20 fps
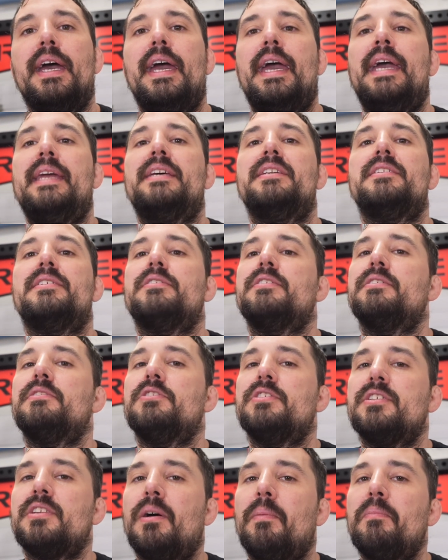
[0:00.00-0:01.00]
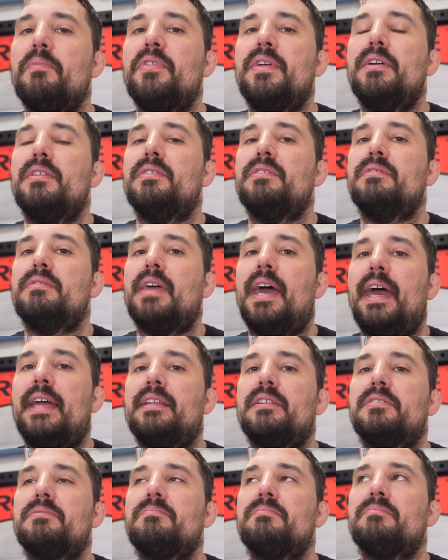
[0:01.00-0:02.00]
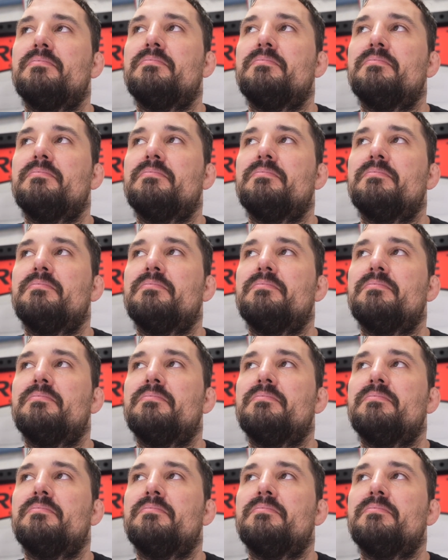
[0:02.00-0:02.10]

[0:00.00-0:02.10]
it is something that